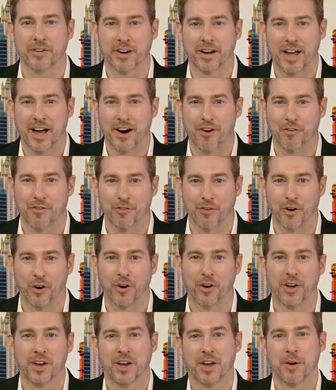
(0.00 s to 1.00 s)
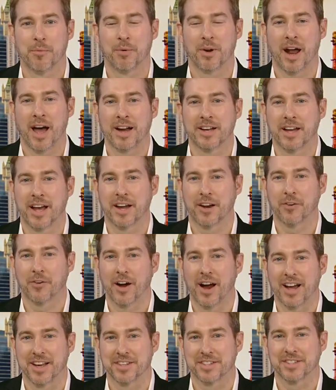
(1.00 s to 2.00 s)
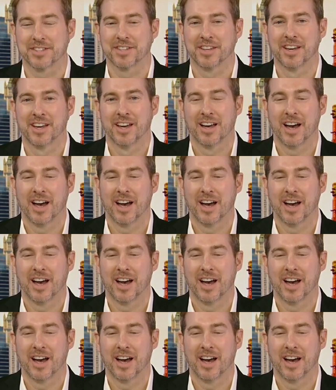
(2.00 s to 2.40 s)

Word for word: very helpful. But I right. digress.